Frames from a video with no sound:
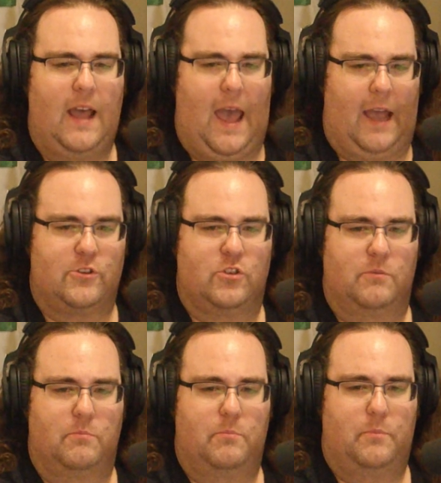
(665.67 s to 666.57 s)

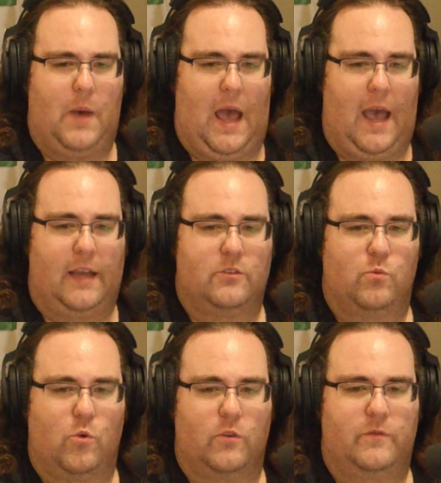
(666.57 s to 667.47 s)
action-packed
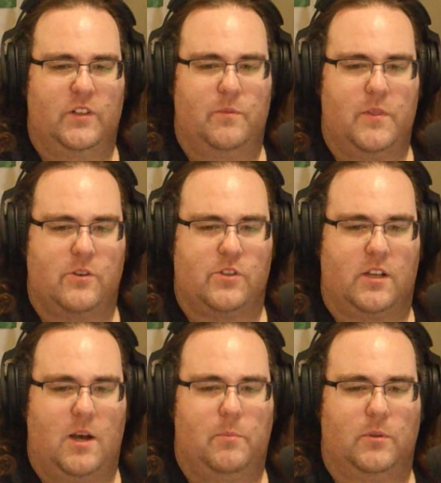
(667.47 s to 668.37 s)
war film. There's a
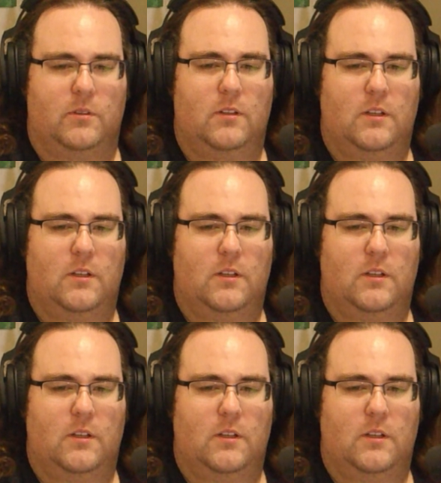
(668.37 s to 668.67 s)
couple.